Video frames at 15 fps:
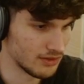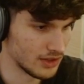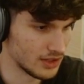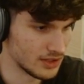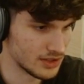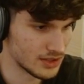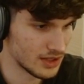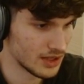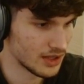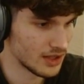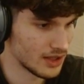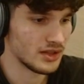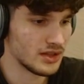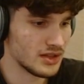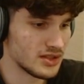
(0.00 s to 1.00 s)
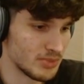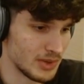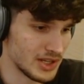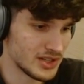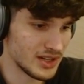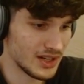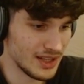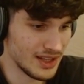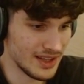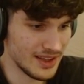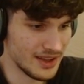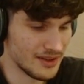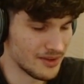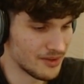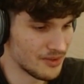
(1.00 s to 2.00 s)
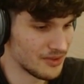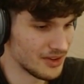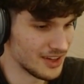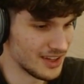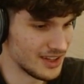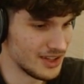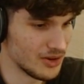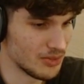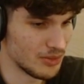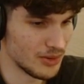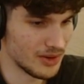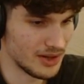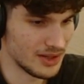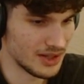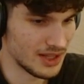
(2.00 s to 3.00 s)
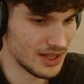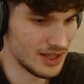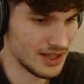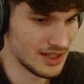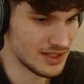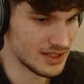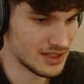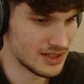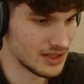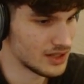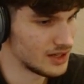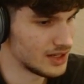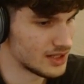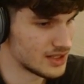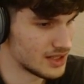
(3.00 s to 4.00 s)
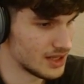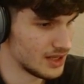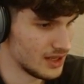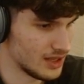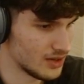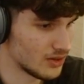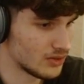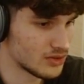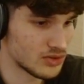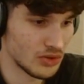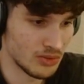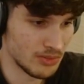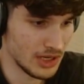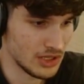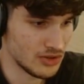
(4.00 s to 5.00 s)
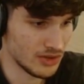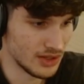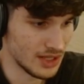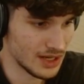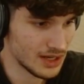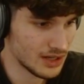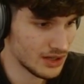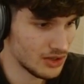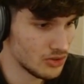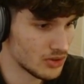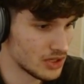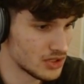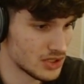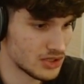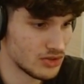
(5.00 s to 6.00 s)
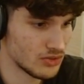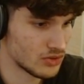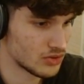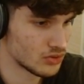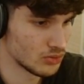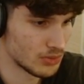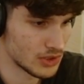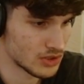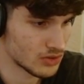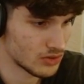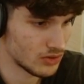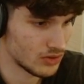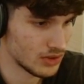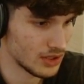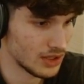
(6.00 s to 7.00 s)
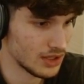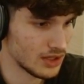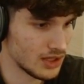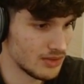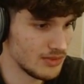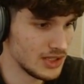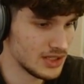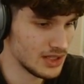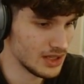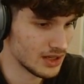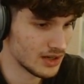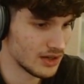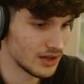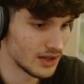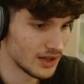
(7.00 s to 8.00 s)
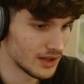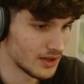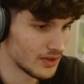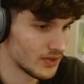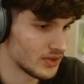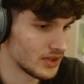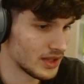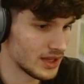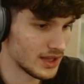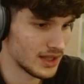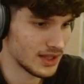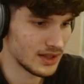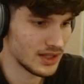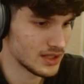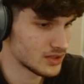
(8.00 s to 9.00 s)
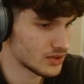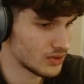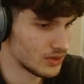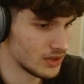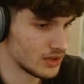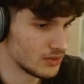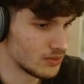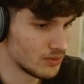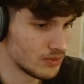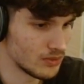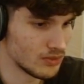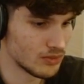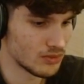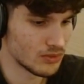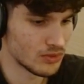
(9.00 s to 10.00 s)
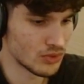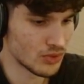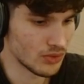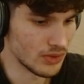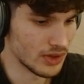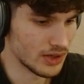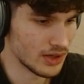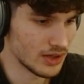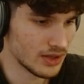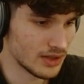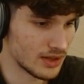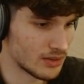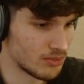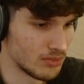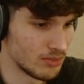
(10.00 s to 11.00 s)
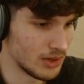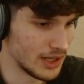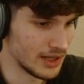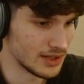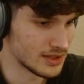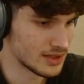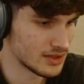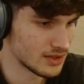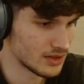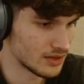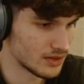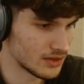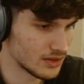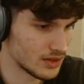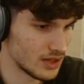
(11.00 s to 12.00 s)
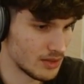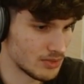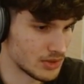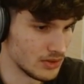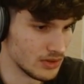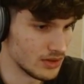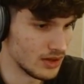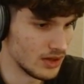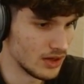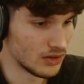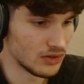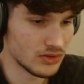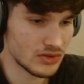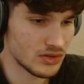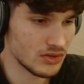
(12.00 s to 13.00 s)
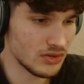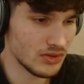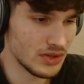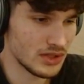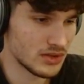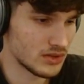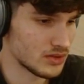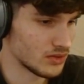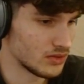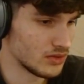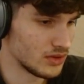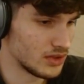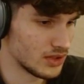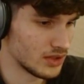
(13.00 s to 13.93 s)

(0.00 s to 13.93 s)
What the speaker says: is, especially if the opponent has, let's say, also a Patriot deck. You can just use Super Scroll and a Mystique, and that's gonna ruin their plans. Absolutely. Also, it's also good